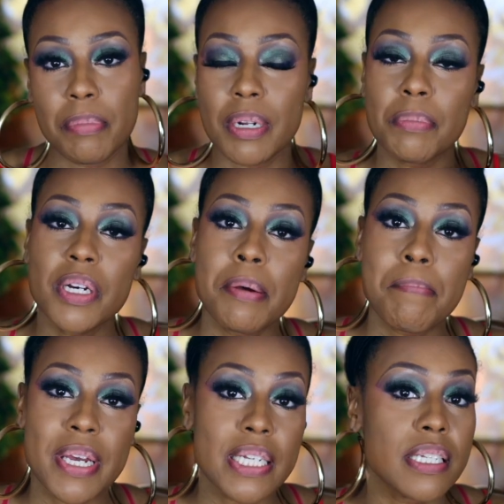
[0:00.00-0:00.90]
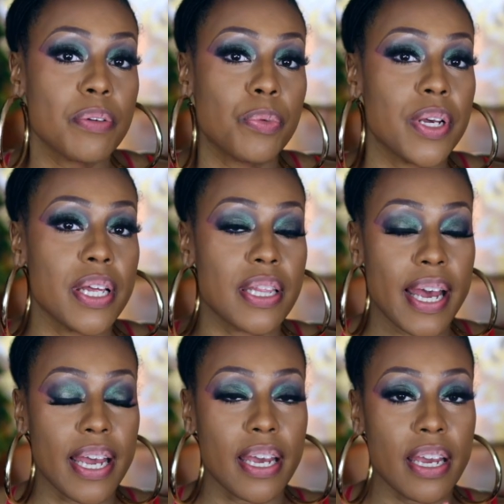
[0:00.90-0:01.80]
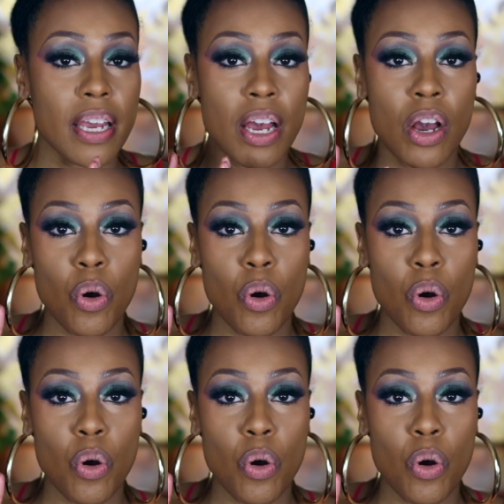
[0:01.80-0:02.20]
but I'm gonna mix it with a